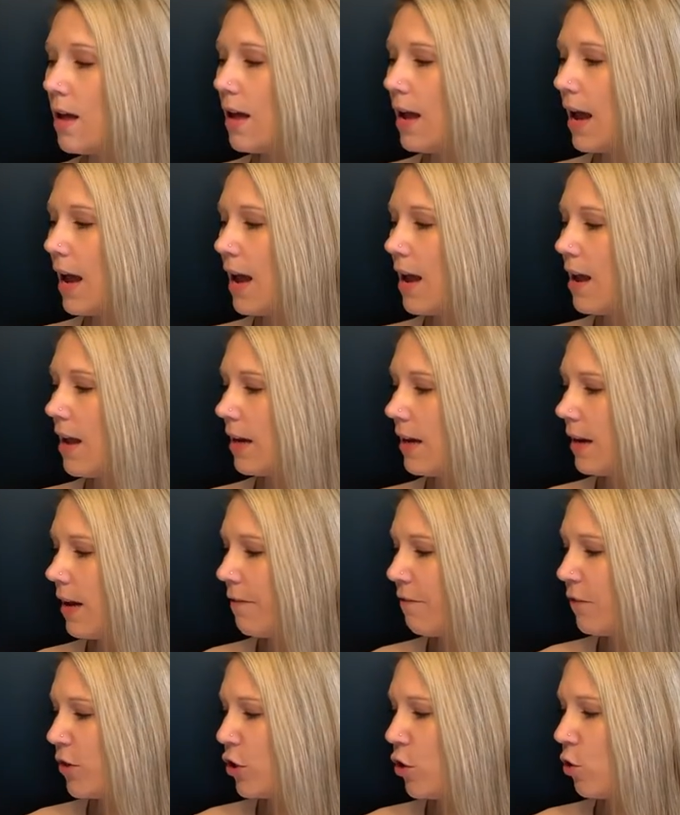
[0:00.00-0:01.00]
And
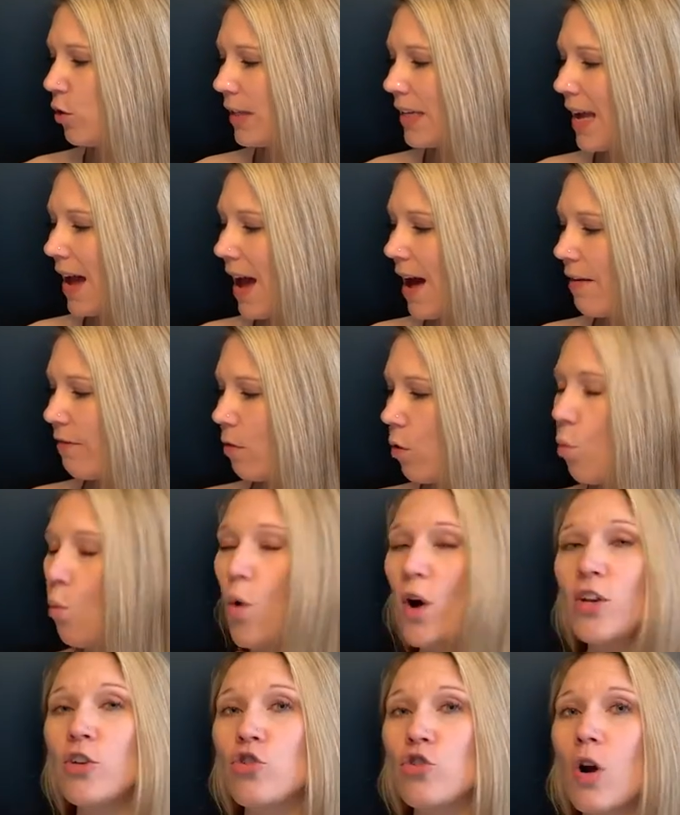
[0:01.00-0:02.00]
if you only have
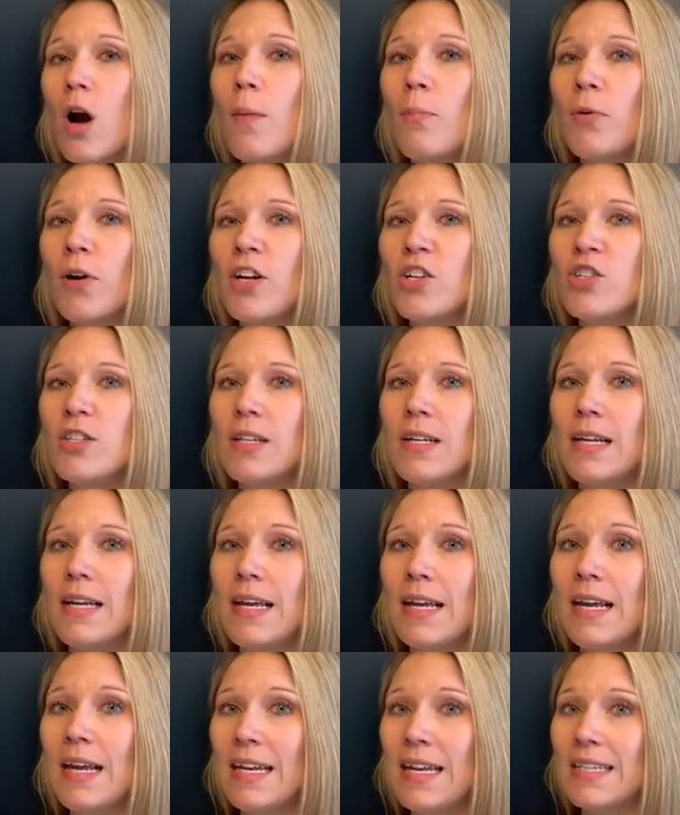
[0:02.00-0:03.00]
one drawbridge
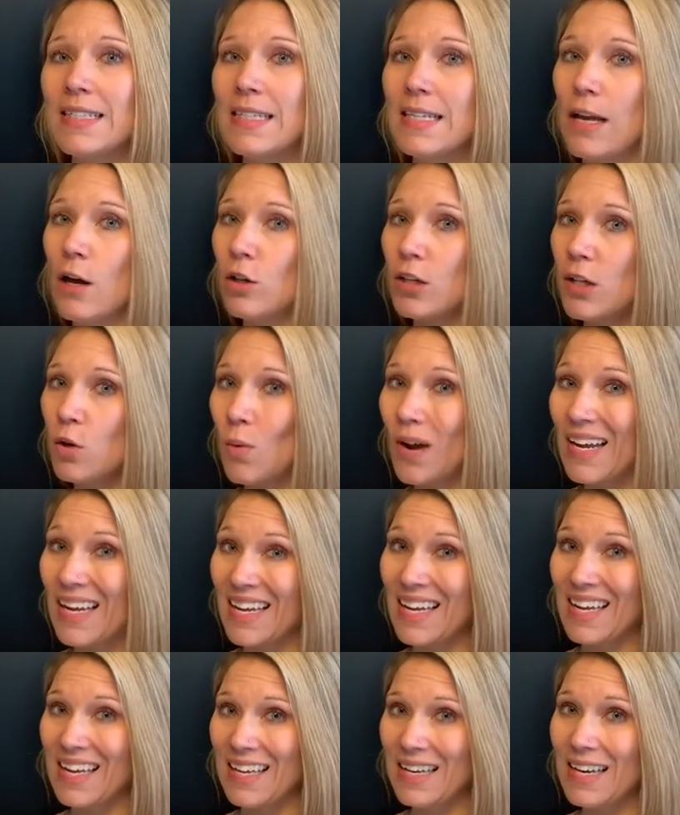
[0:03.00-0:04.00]
and it's the only way
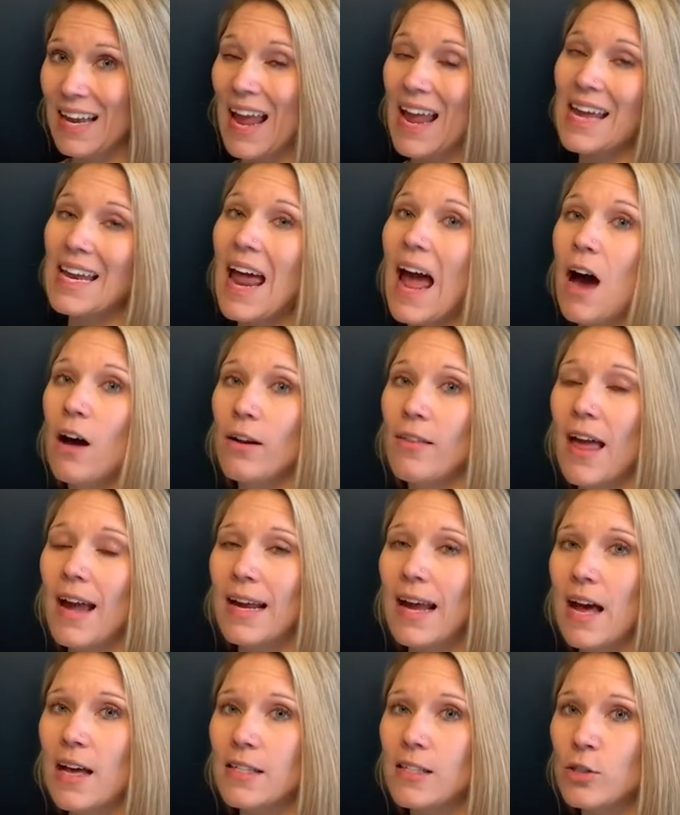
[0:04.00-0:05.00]
in and out of that
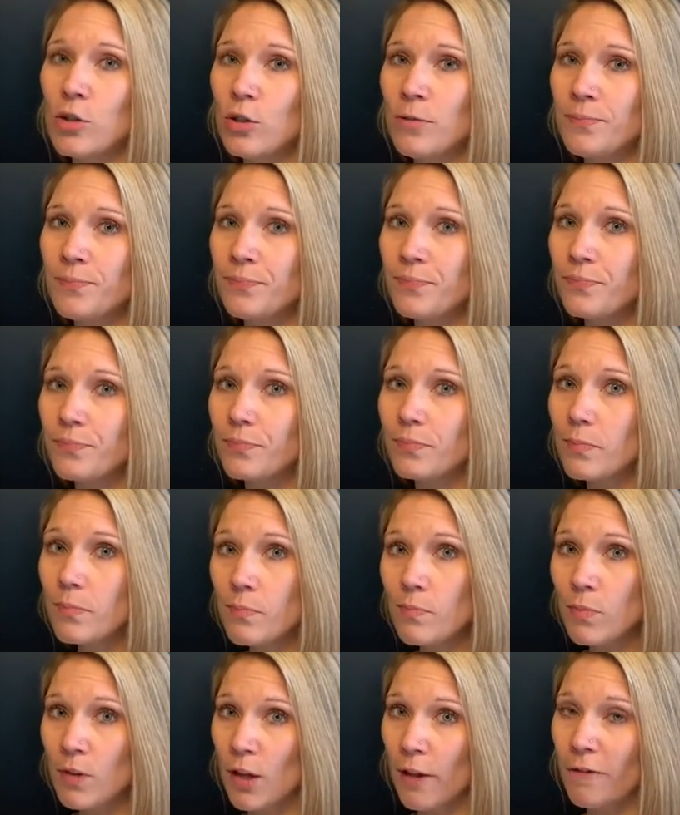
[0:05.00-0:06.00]
castle,
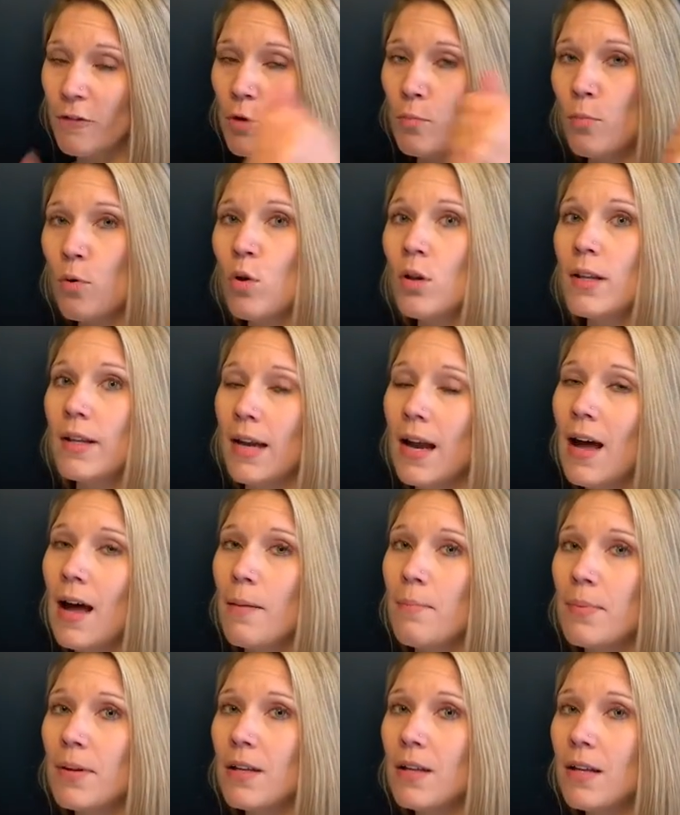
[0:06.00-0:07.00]
if you pull it
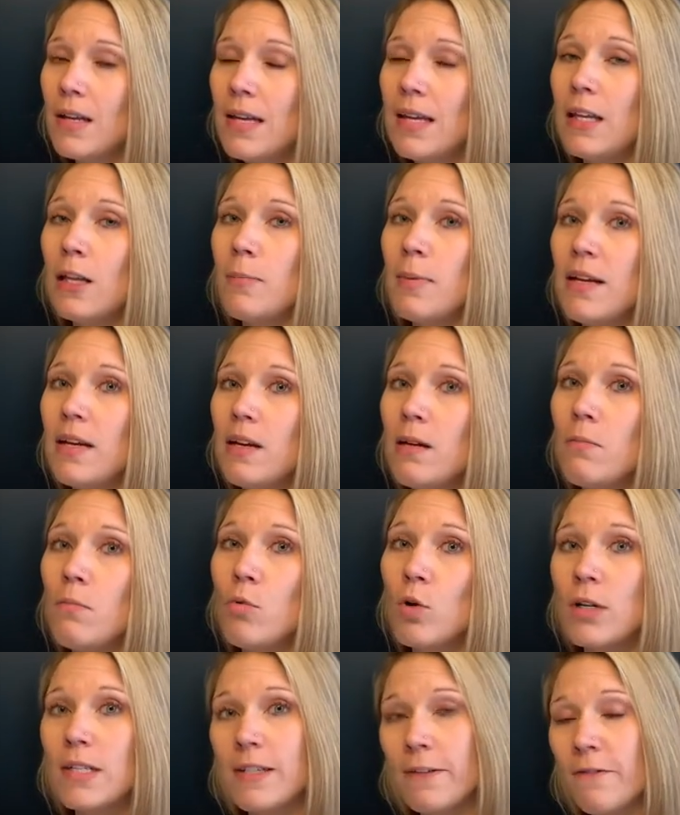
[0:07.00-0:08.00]
up, it'll be
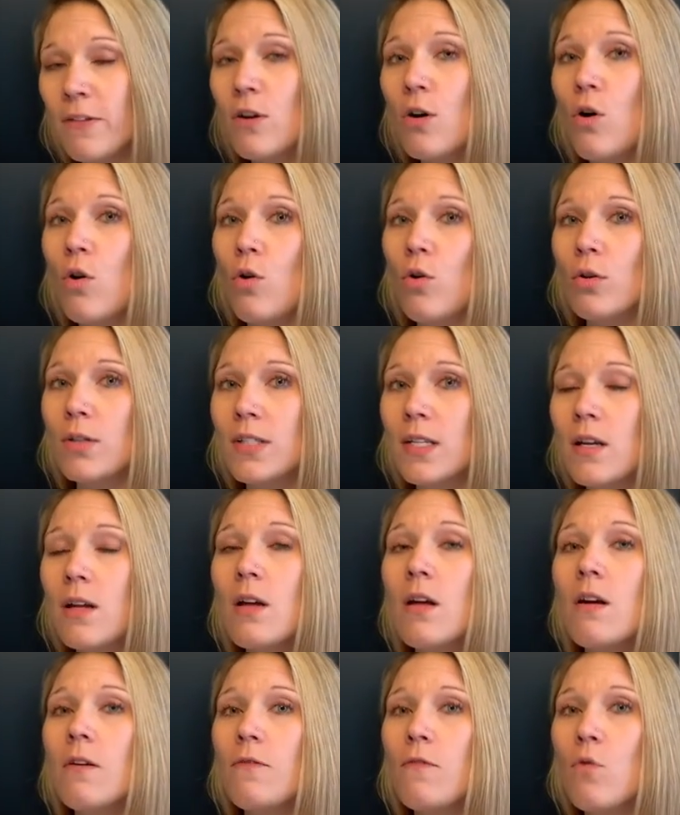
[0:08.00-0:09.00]
more difficult
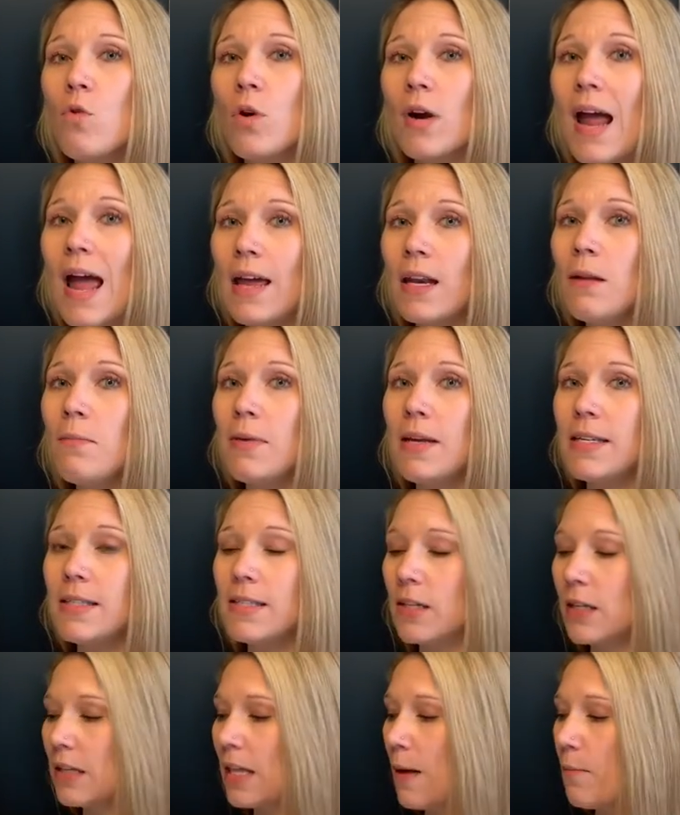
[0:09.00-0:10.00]
for enemies to
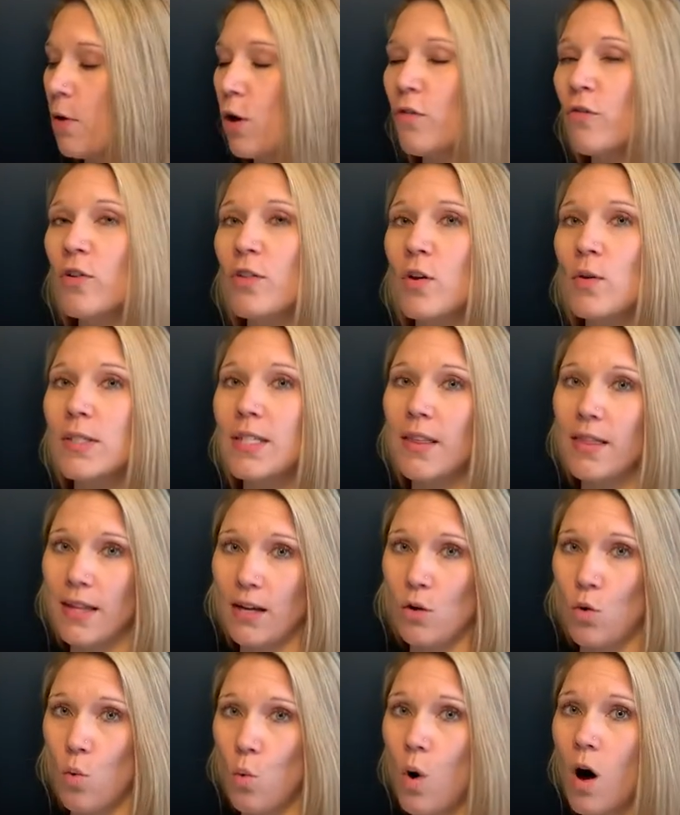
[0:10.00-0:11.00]
climb over those thick
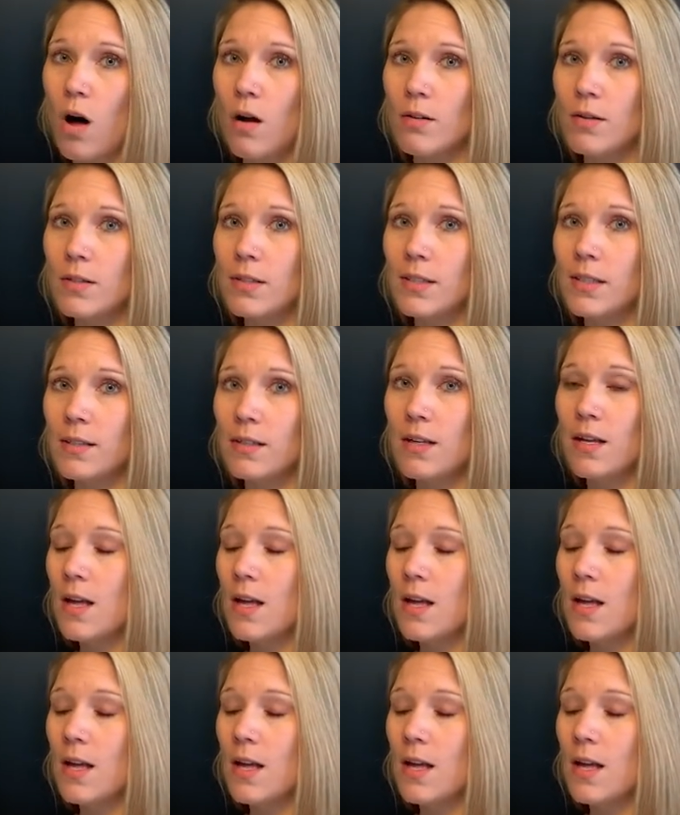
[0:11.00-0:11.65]
walls.